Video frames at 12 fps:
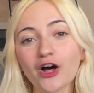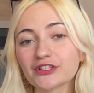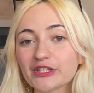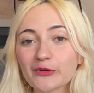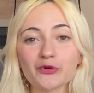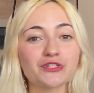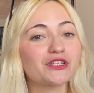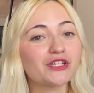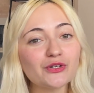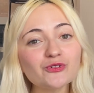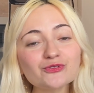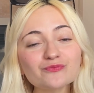he was
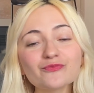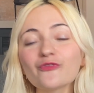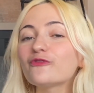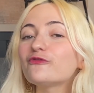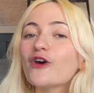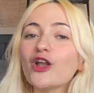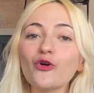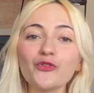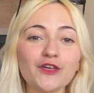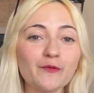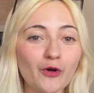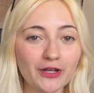cute, followed
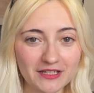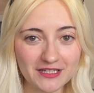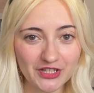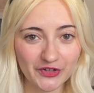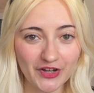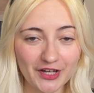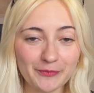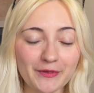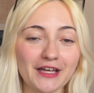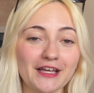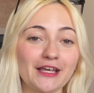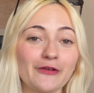him on Instagram,
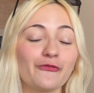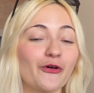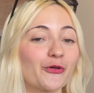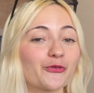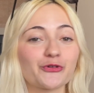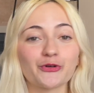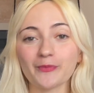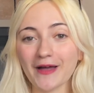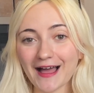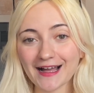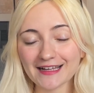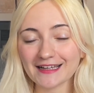and he followed her
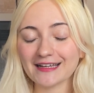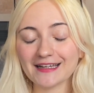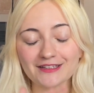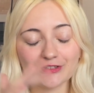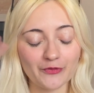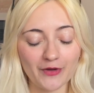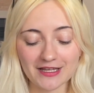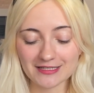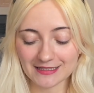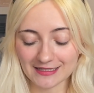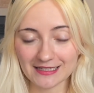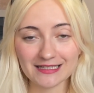back, and the rest
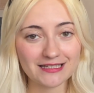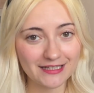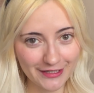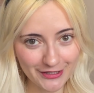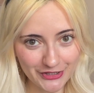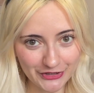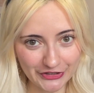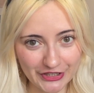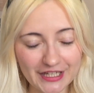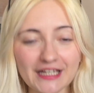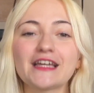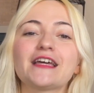is
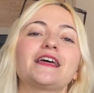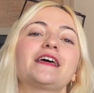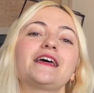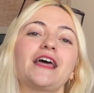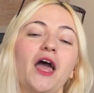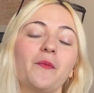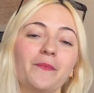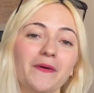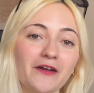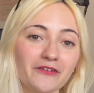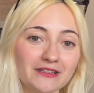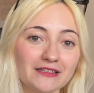history.
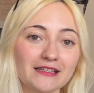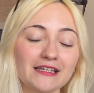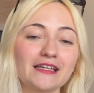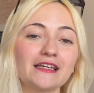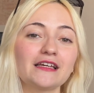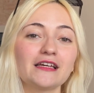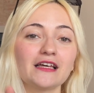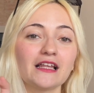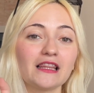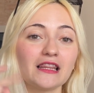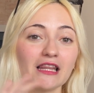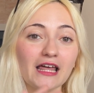Apparently,
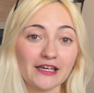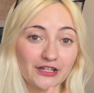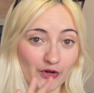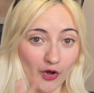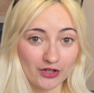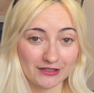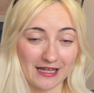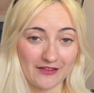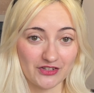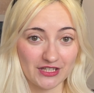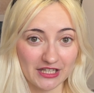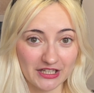later on that
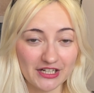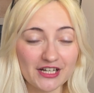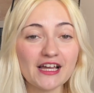year,